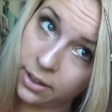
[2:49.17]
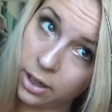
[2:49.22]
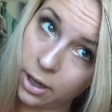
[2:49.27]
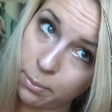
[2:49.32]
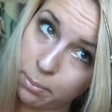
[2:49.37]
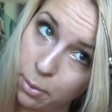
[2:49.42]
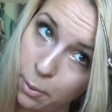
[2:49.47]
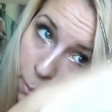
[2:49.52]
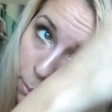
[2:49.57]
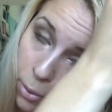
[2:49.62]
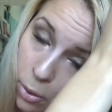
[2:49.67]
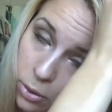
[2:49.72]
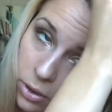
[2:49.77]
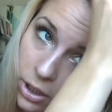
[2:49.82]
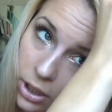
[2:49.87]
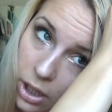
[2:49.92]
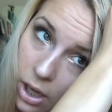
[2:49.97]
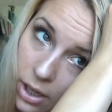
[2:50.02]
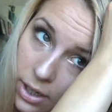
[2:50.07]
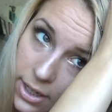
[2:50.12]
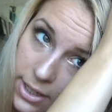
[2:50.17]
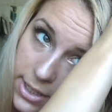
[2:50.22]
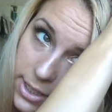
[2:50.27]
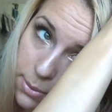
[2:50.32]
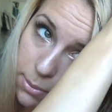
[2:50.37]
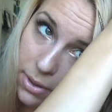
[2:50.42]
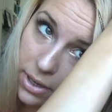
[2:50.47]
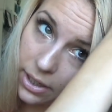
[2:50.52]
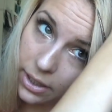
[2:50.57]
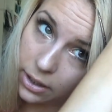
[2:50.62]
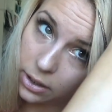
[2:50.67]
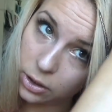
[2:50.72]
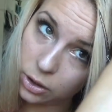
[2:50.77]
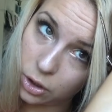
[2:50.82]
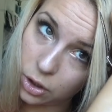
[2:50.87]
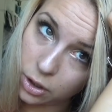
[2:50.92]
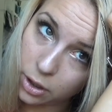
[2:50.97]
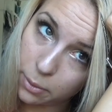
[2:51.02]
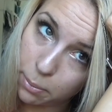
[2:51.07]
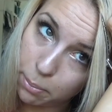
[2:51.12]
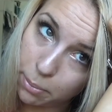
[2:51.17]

up pulling on it to make it look